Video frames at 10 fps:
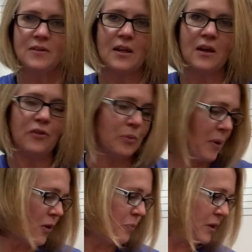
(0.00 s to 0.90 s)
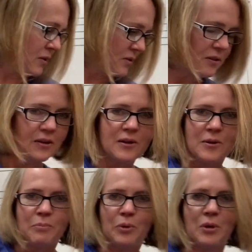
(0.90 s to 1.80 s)
Take out the mouthpiece,
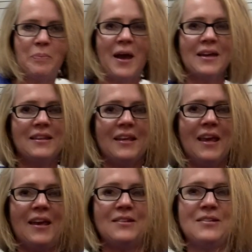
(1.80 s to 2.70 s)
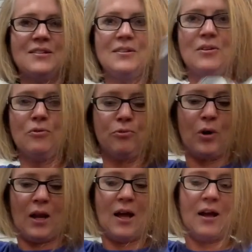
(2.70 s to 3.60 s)
put it back in the case.
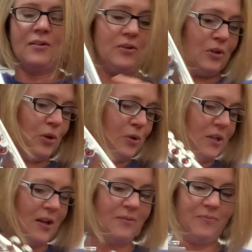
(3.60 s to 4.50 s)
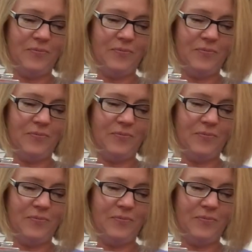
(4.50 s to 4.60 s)
Voila, you're done.